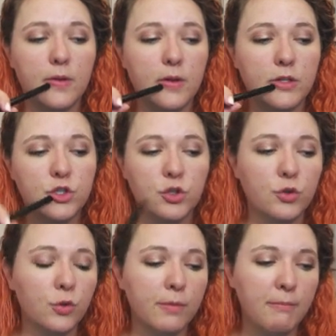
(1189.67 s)

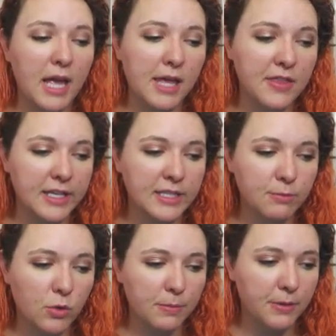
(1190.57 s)
To make things
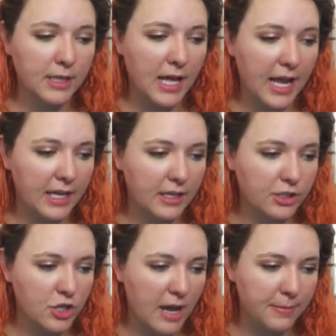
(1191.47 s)
more polite in
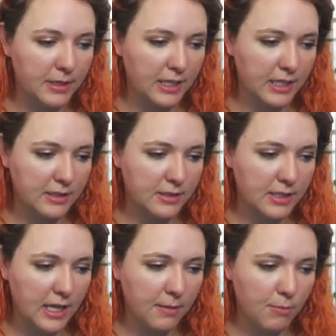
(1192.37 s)
Japanese, to
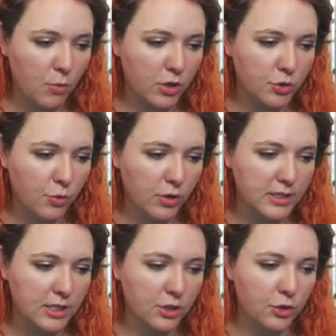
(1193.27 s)
get more towards
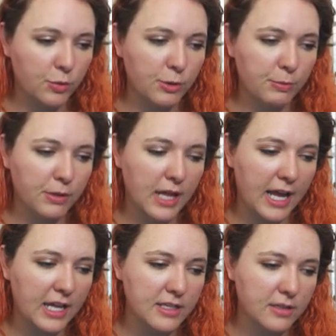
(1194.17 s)
the uber
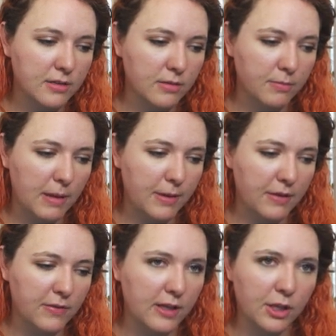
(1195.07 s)
polite, maybe
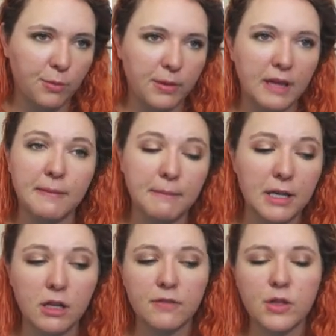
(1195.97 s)
even a little bit in the
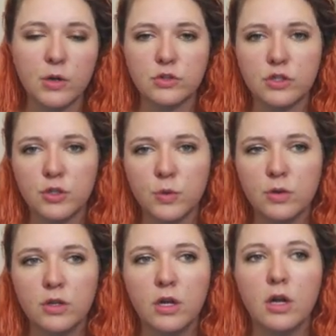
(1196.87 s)
middle of those two,
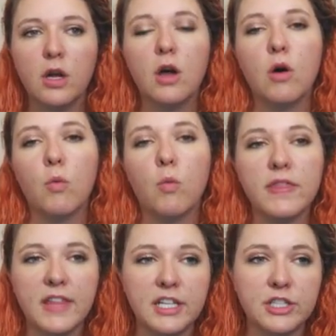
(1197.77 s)
one
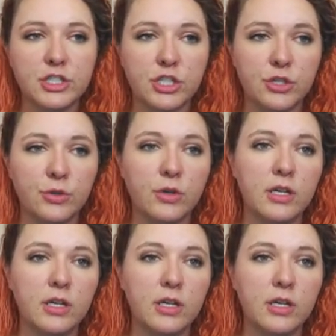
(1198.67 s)
thing to do